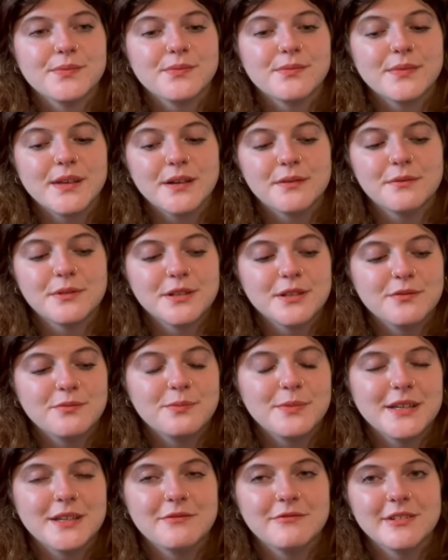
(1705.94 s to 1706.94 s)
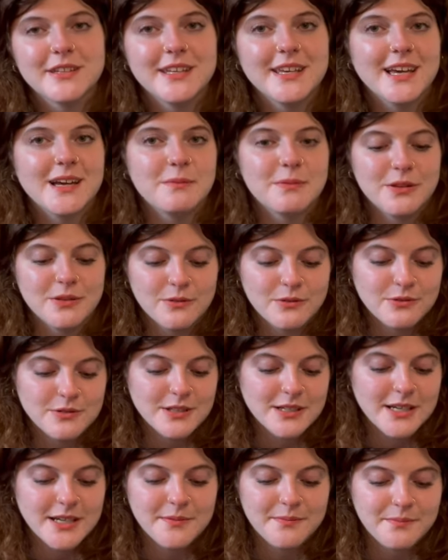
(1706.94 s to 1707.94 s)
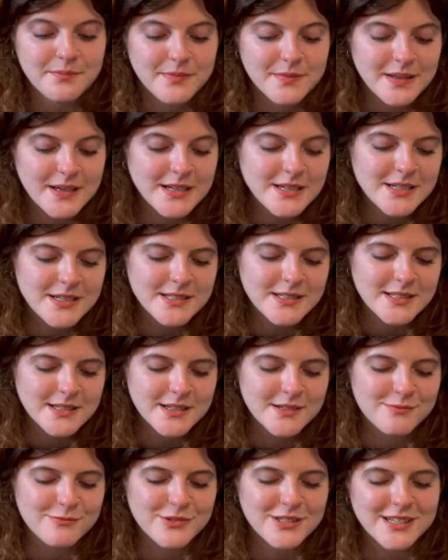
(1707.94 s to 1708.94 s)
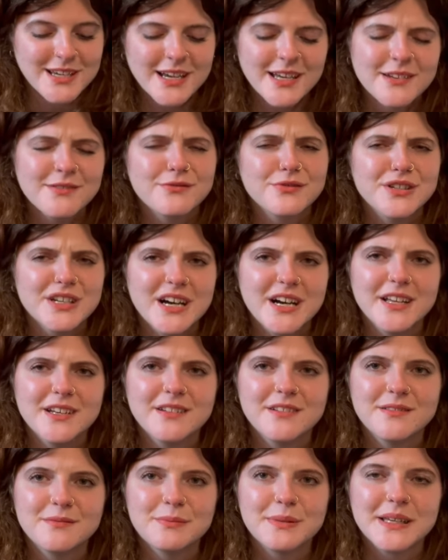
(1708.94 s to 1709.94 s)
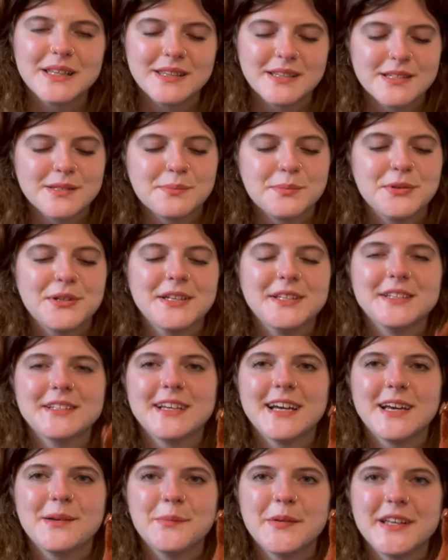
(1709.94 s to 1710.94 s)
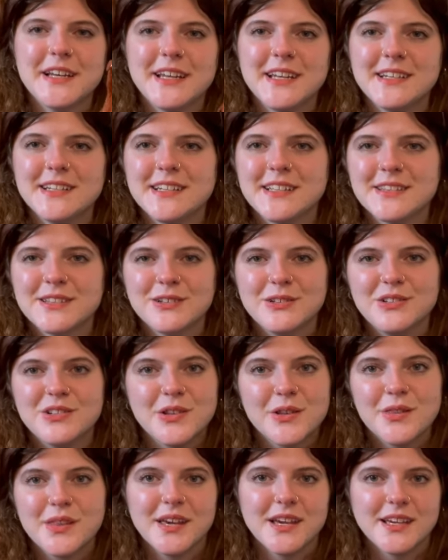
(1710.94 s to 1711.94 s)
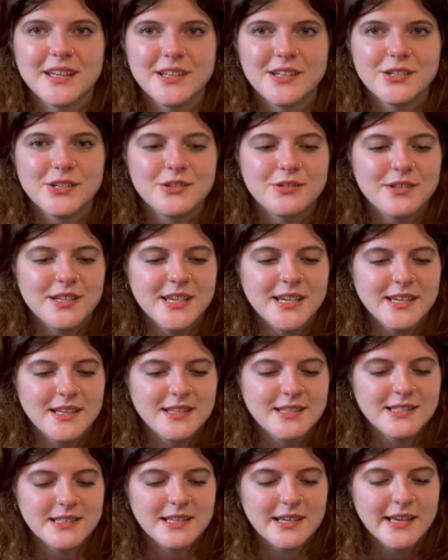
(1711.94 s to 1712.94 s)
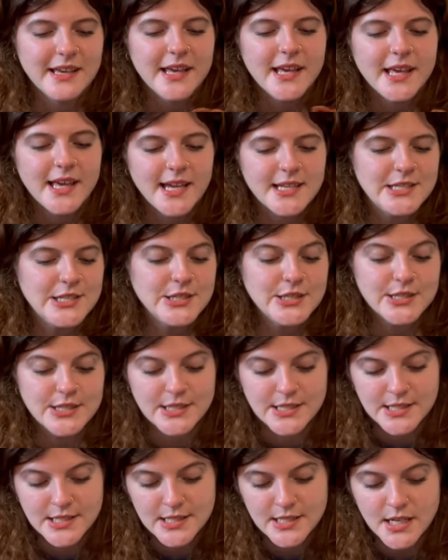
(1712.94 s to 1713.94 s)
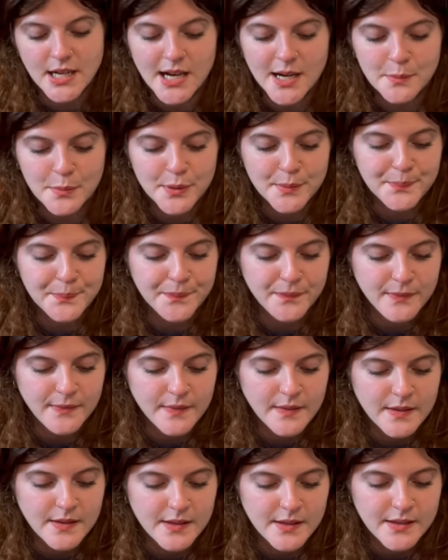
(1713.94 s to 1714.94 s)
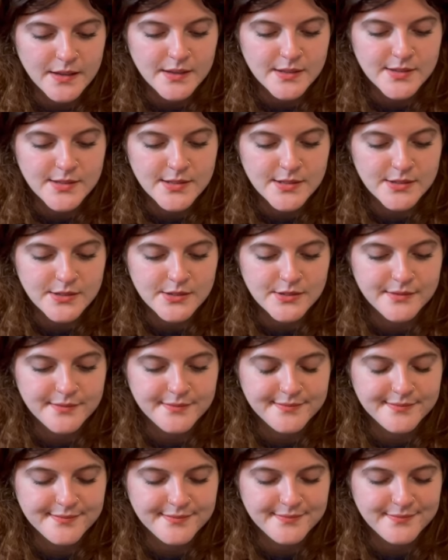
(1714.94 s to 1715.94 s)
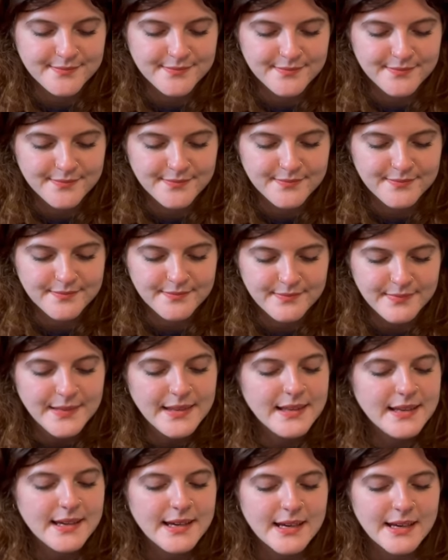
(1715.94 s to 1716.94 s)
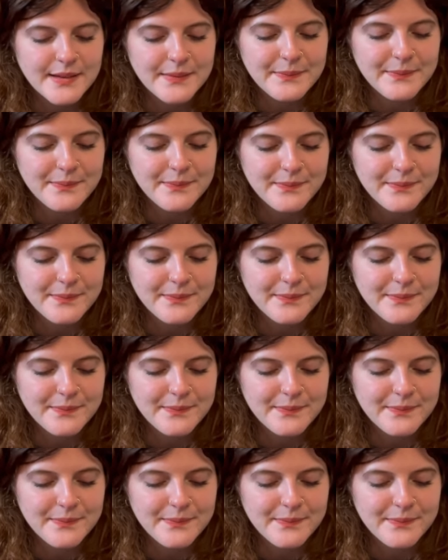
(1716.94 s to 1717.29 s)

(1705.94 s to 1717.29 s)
I would have been really happy the whole time. I just was kind of done by this point in time. And I knit the whole thing in 2 days. I just couldn't stop. So yeah,